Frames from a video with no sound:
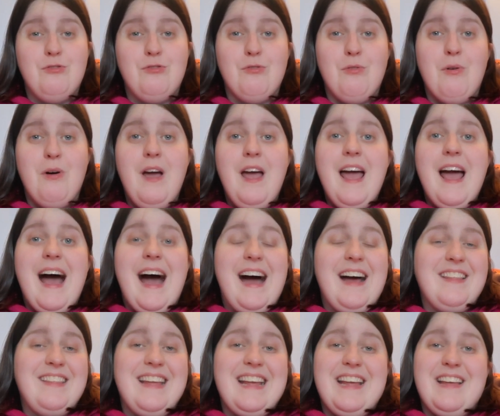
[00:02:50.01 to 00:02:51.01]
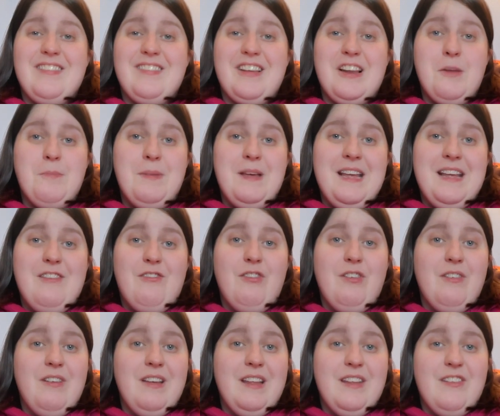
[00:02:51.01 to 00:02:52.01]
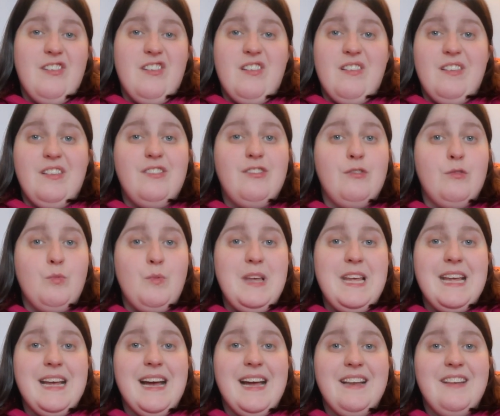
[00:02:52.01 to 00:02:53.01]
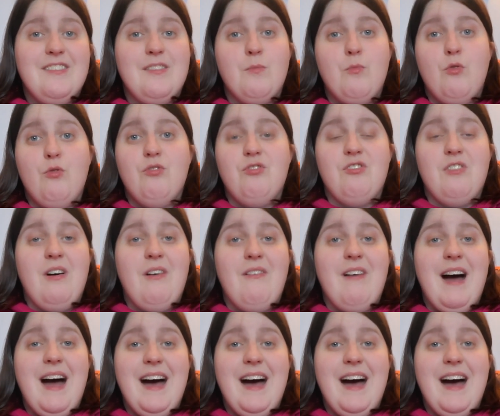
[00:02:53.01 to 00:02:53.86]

So I think it's going to be really sweet and emotional,